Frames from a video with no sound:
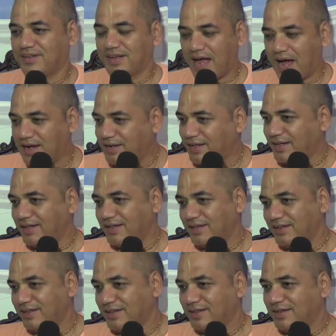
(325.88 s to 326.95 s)
Gadi,
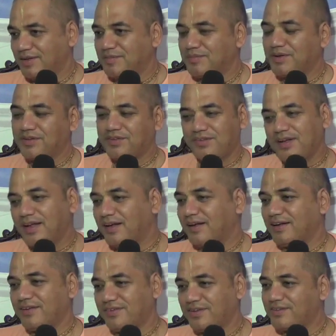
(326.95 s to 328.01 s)
but still
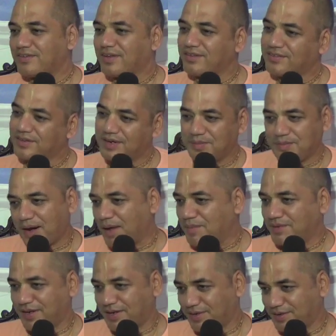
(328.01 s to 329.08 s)
she is considered a
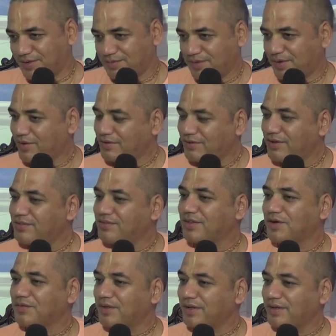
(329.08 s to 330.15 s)
Brahmana now because she is
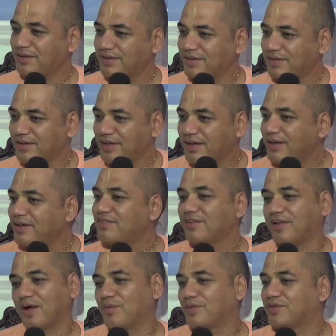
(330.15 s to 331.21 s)
serving
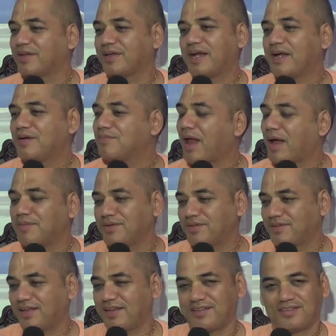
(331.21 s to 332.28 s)
Richika, who was a great Brahmin
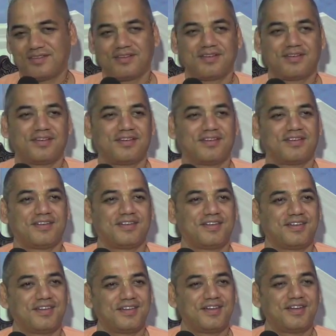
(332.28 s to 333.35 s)
sage.
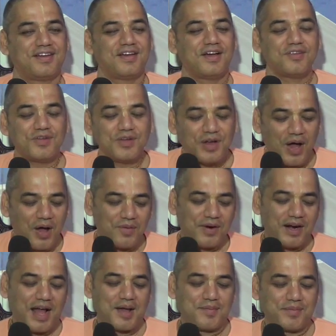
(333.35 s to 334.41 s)
So now
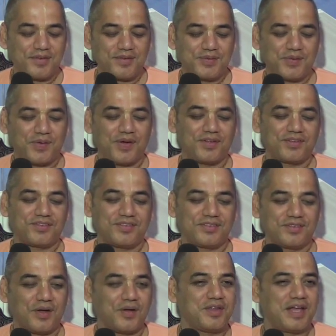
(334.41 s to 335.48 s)
what happens was,
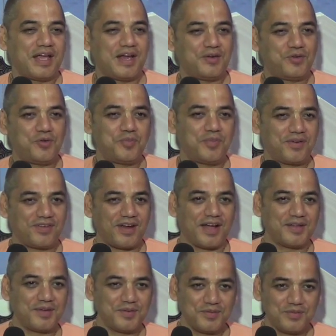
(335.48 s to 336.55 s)
now they get 2
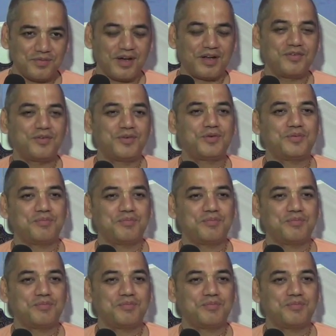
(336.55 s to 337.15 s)
prasadam, one